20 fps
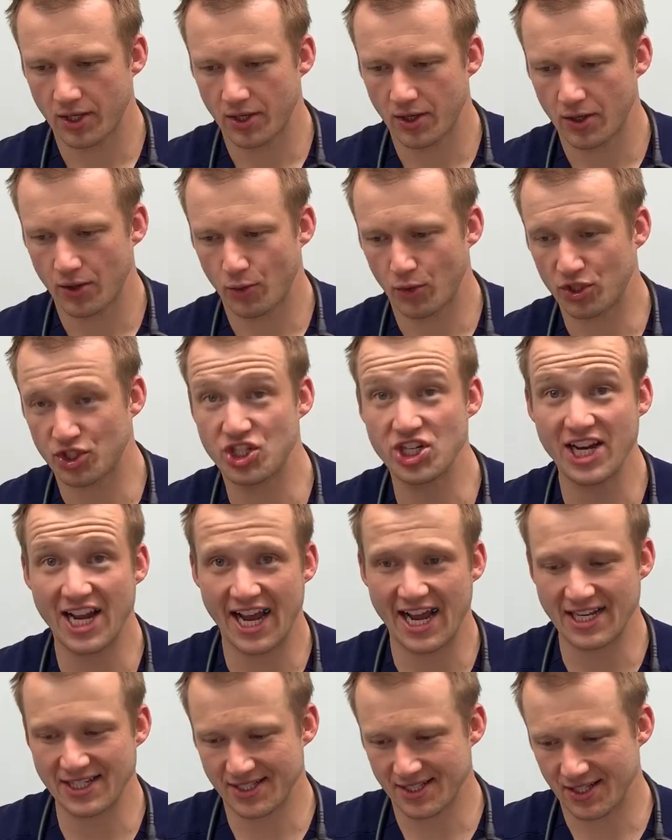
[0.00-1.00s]
What she
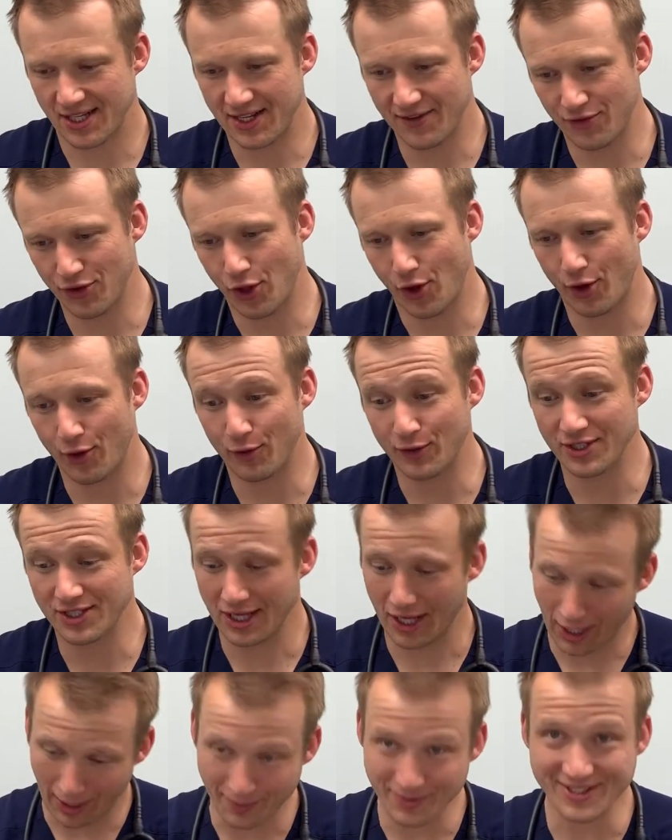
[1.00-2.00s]
has, even though it was
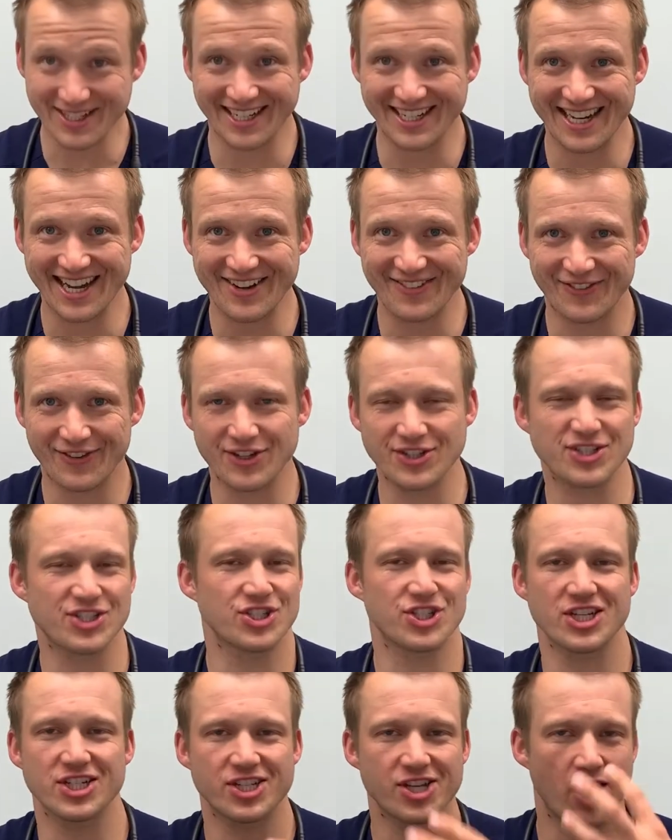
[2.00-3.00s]
upside down first, is
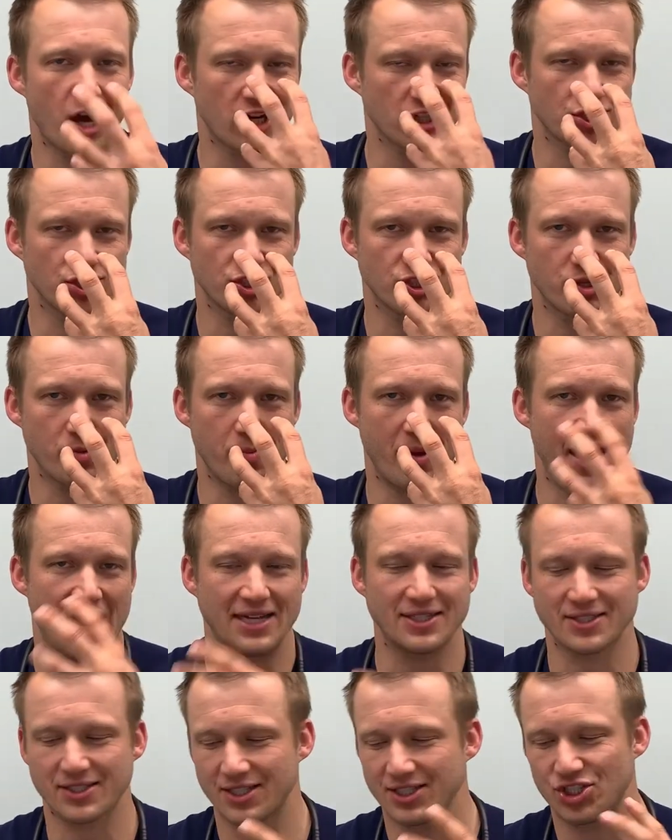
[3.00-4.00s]
just an oxygen
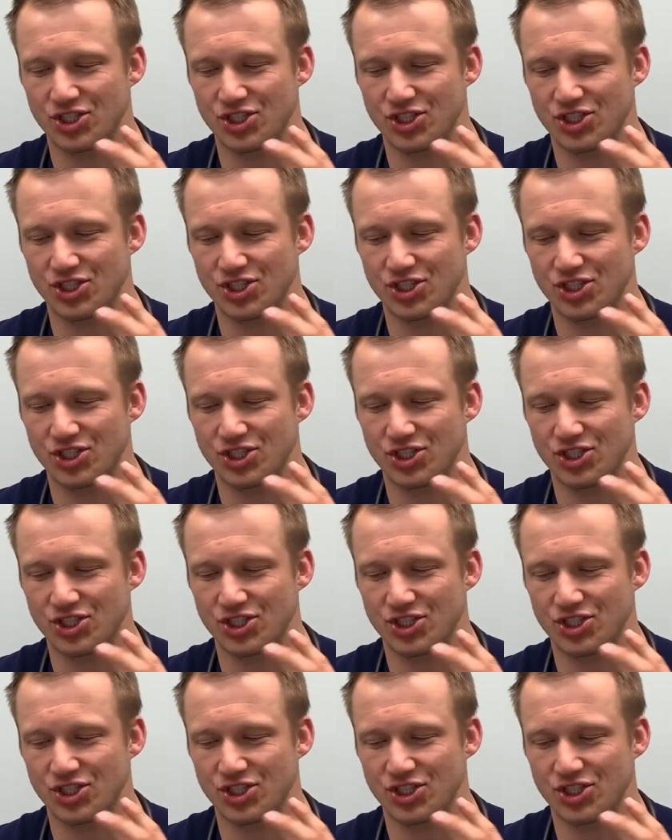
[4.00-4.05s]
mask. It's